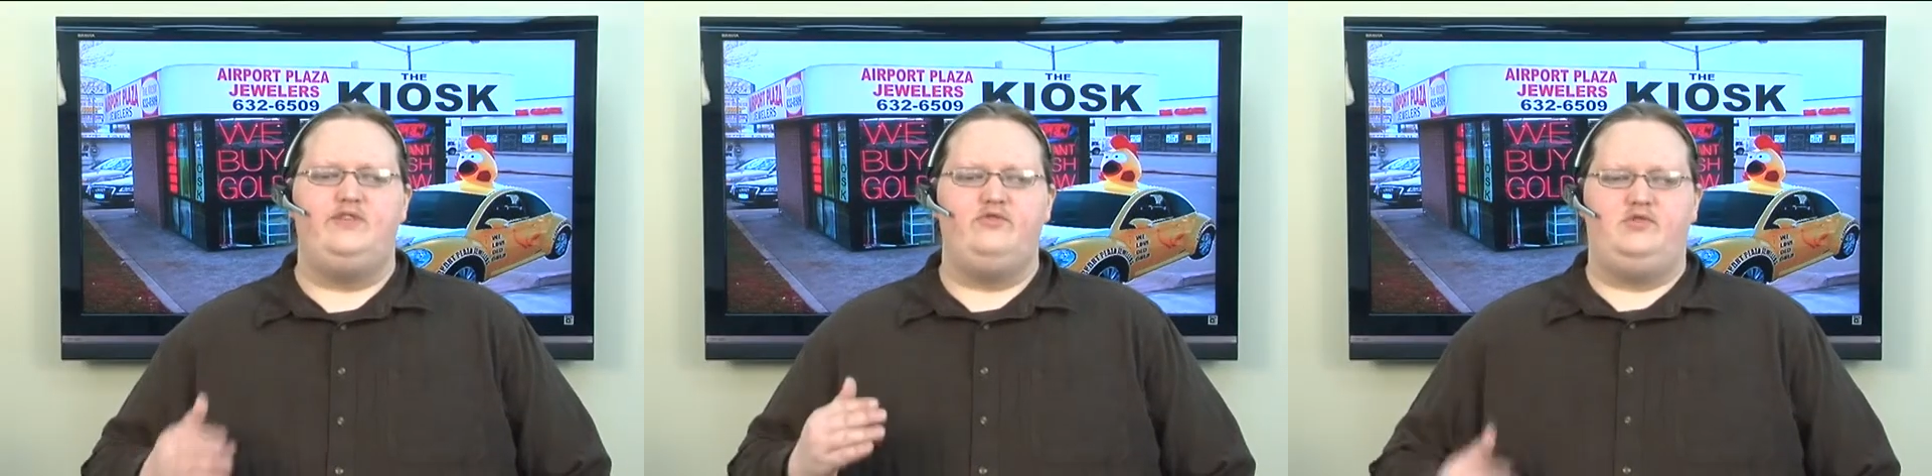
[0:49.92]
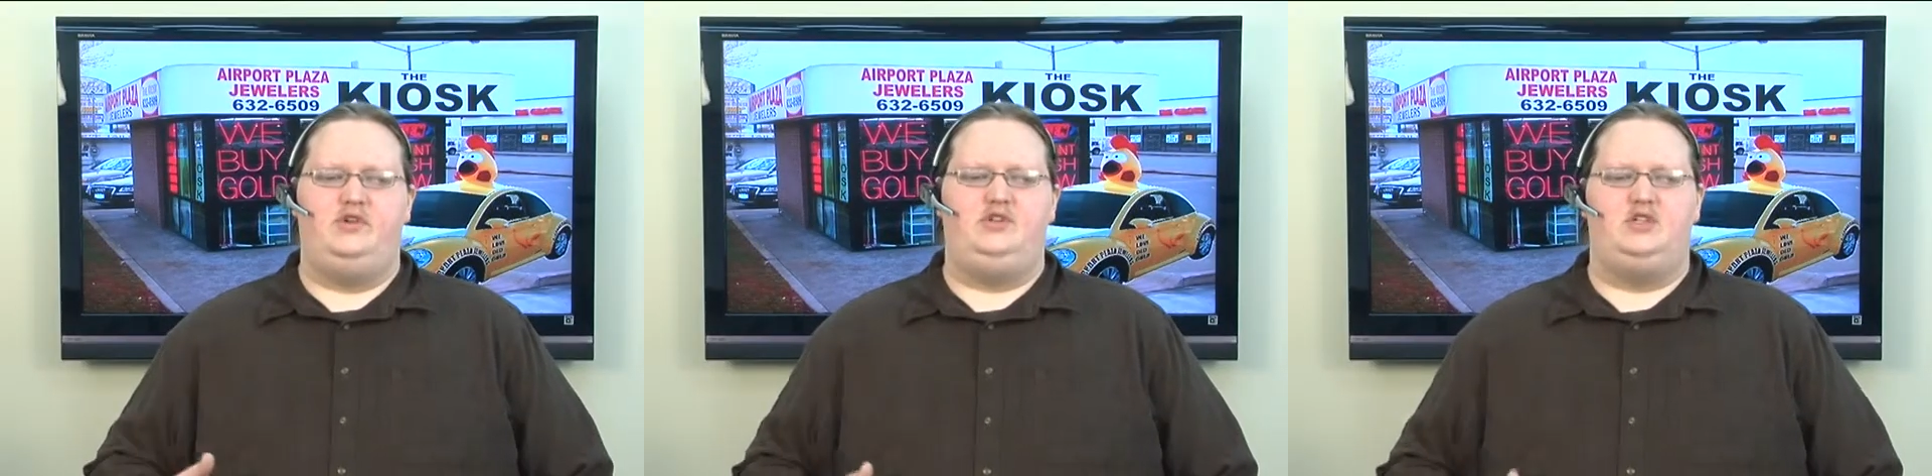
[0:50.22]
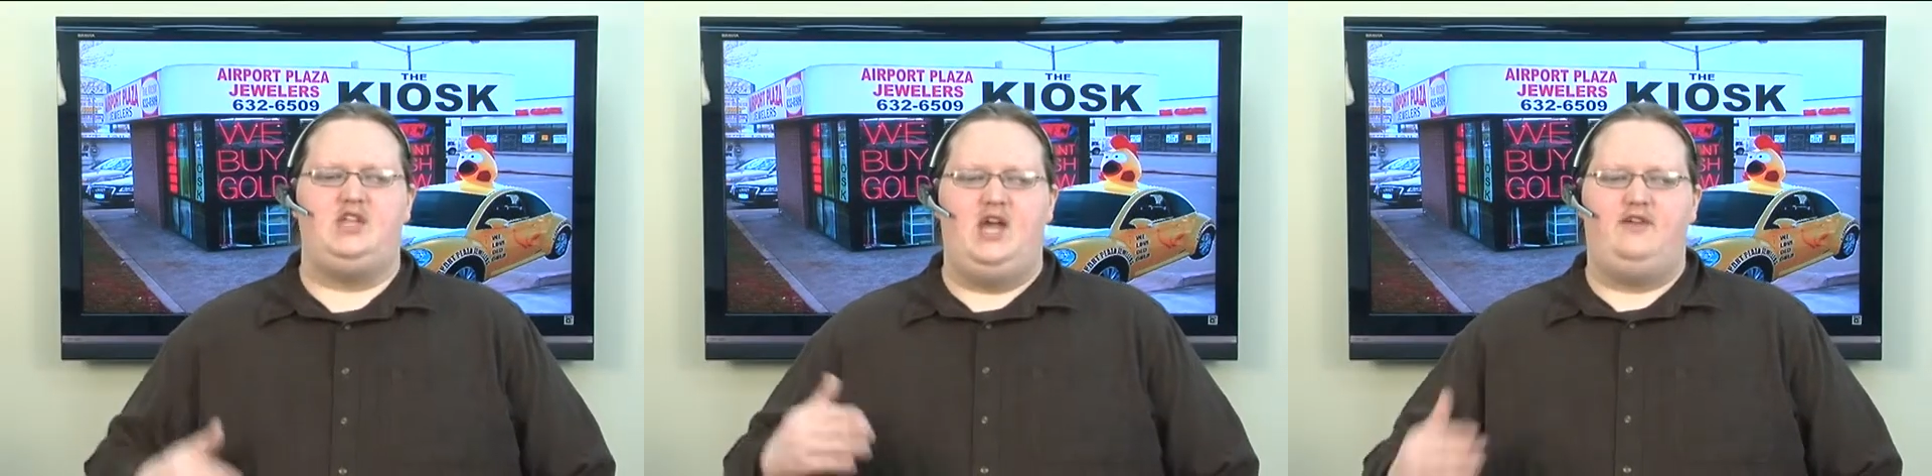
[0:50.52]
difference between
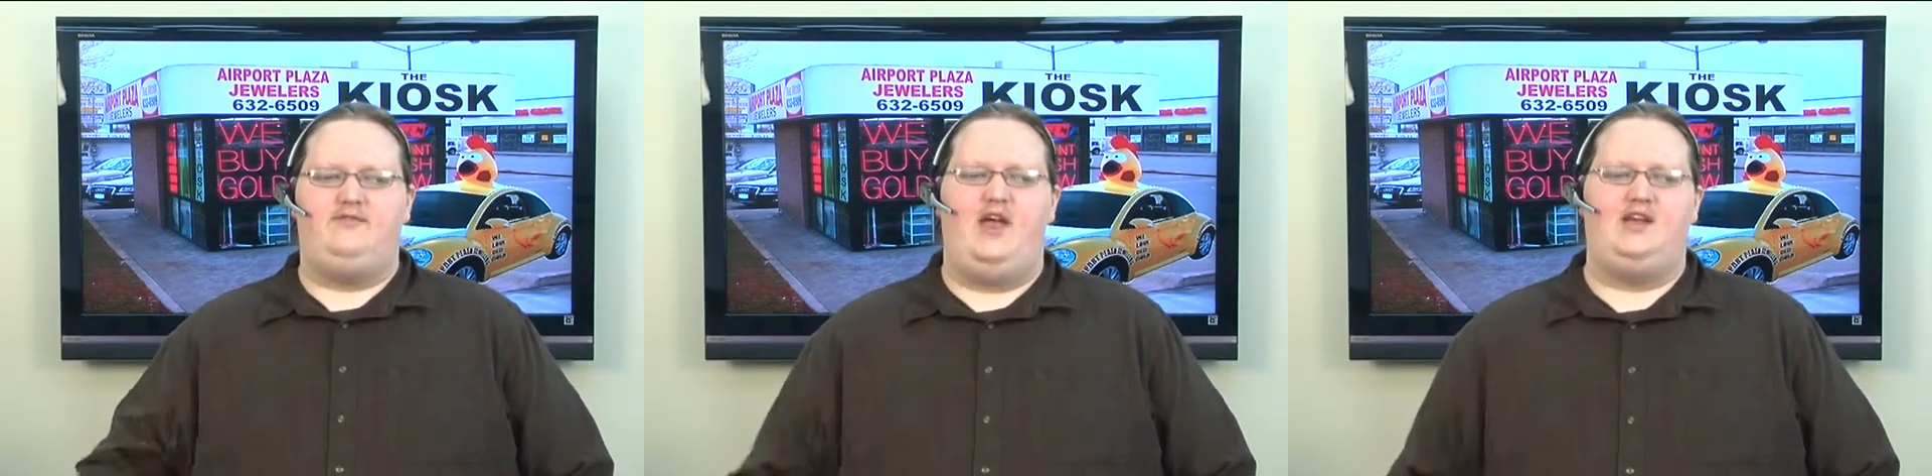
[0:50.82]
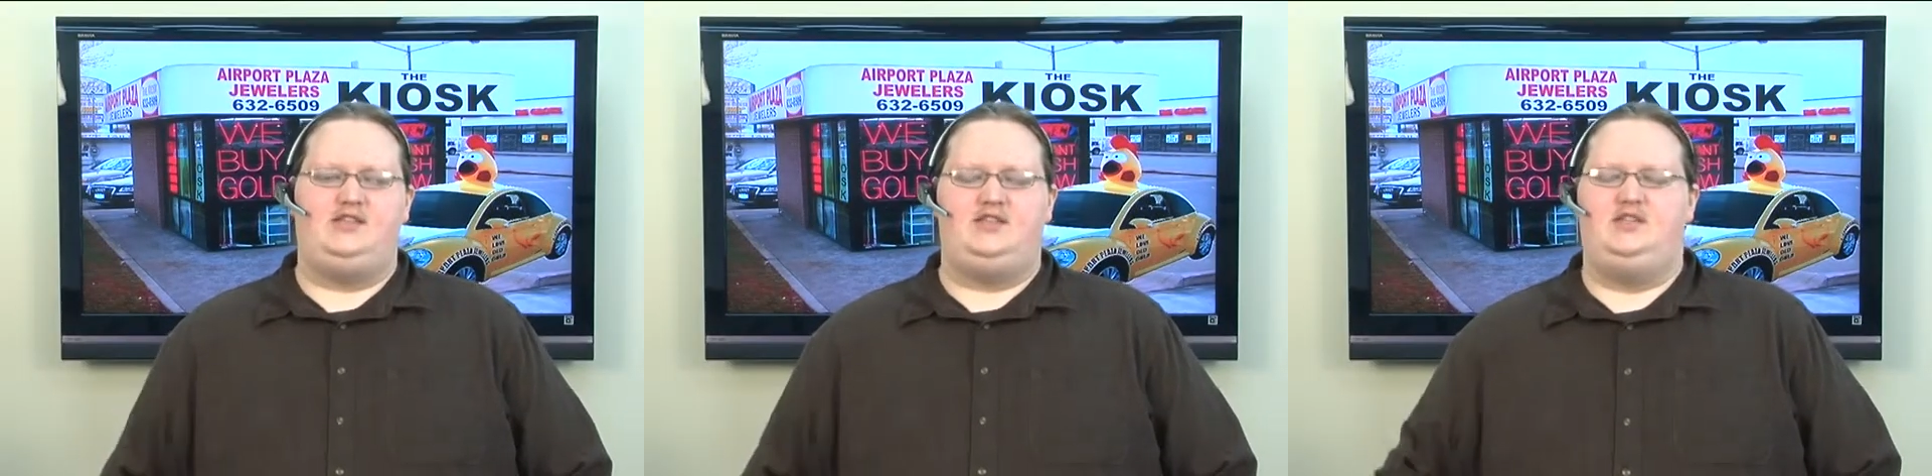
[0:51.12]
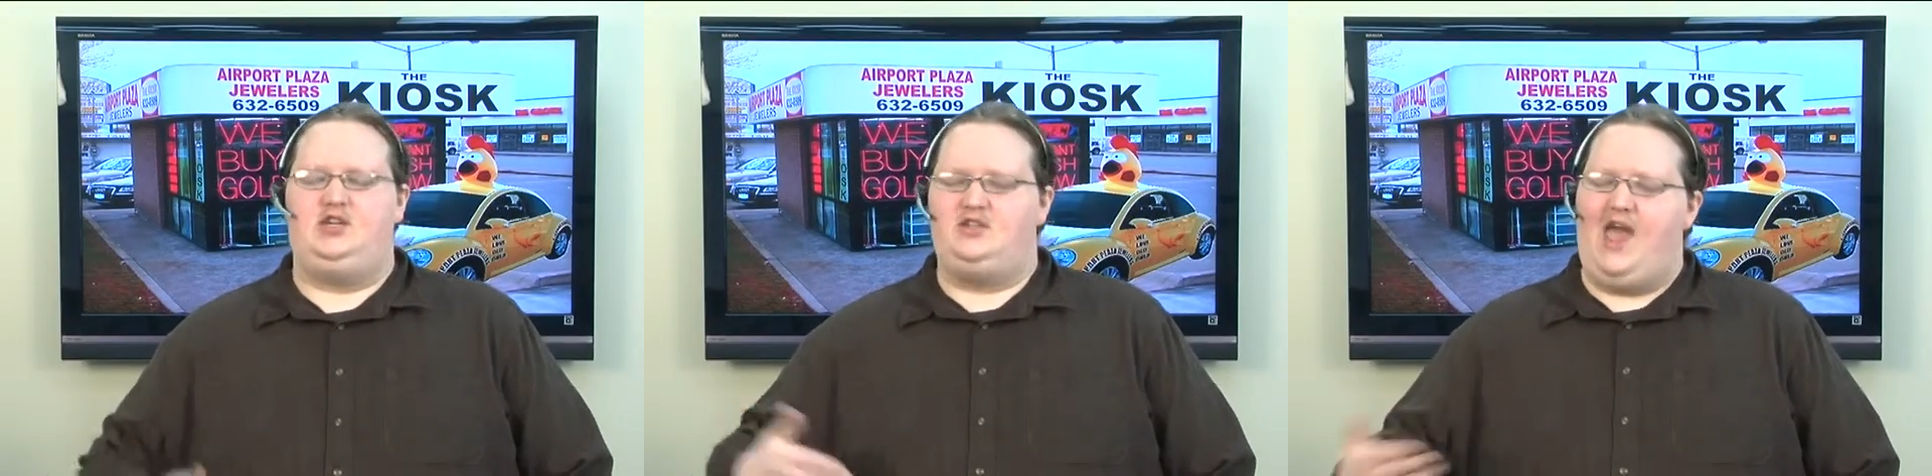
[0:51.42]
just anaphylaxis
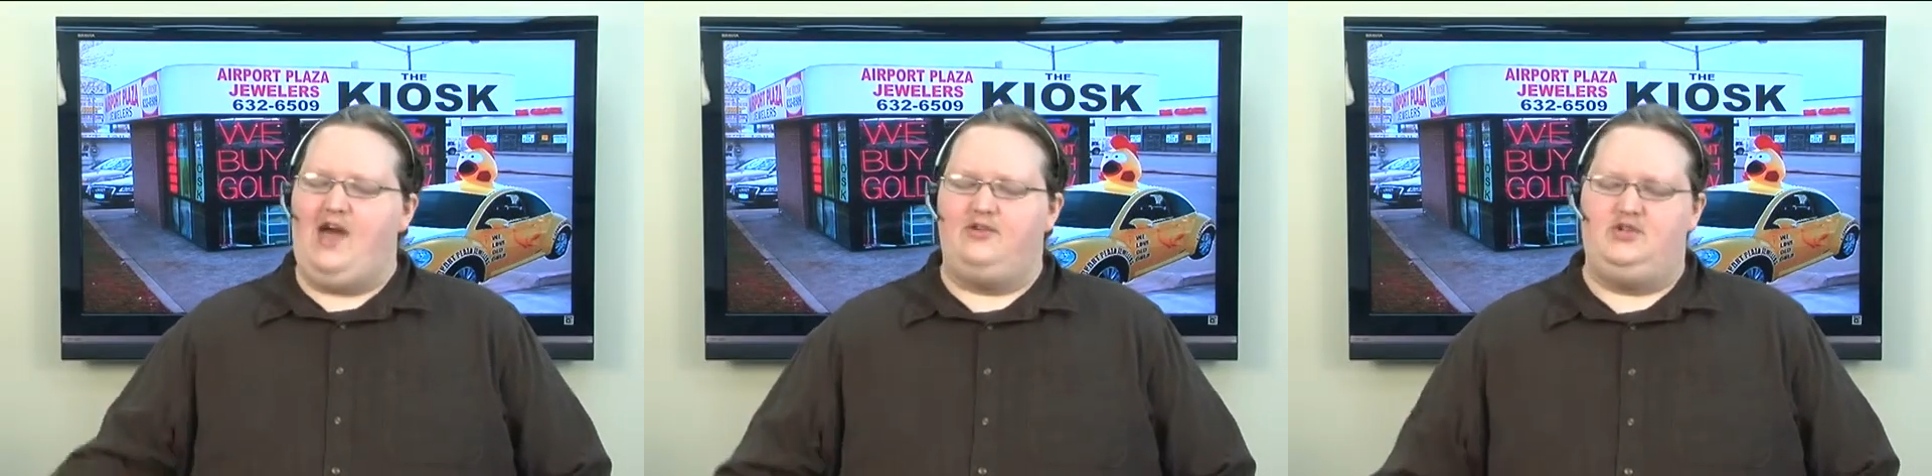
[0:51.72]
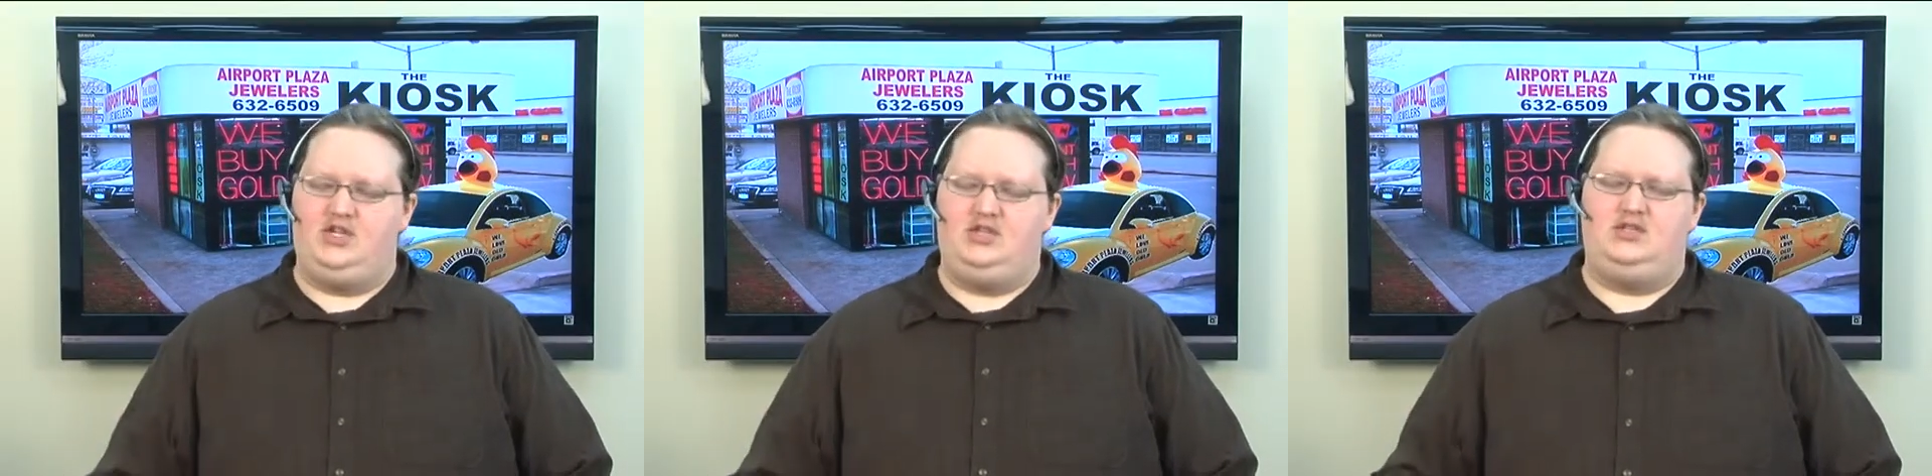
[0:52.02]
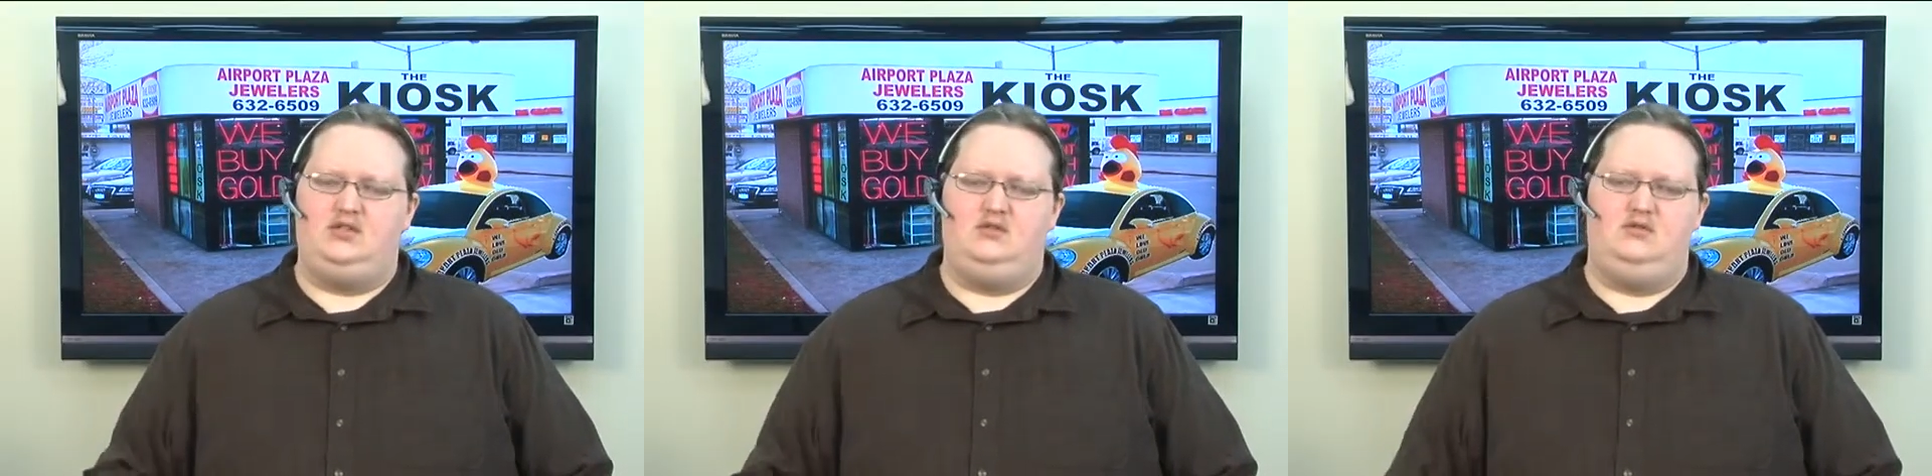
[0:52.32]
and just allergies?